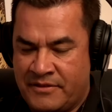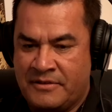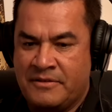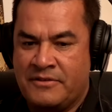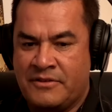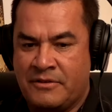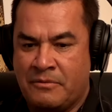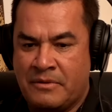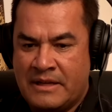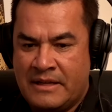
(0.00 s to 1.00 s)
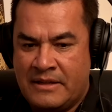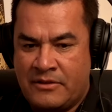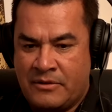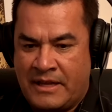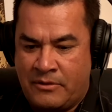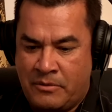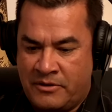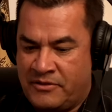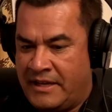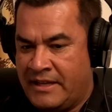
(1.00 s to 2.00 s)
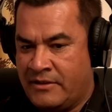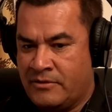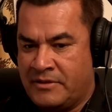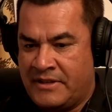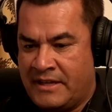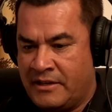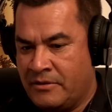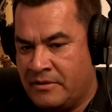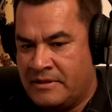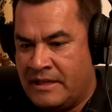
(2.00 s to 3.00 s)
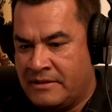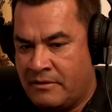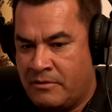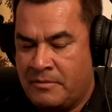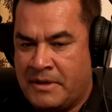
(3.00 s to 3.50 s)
So so so that's why our city council decided to go down that road.